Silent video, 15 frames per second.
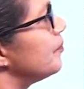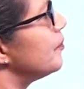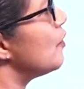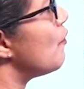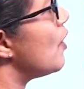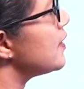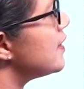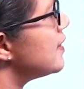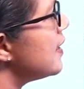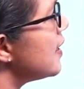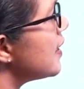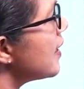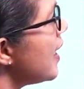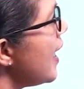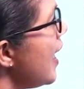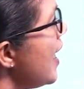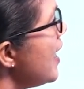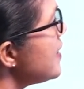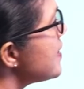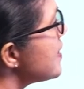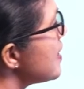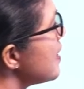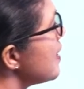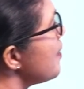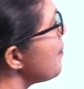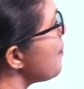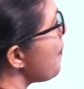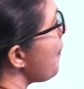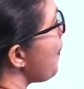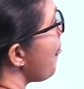What's the case?
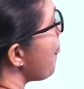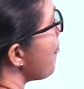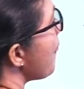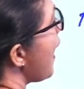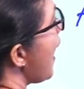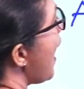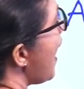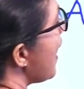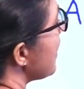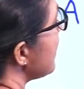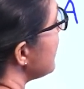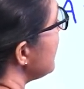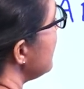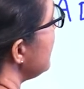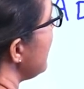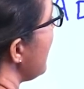Angle,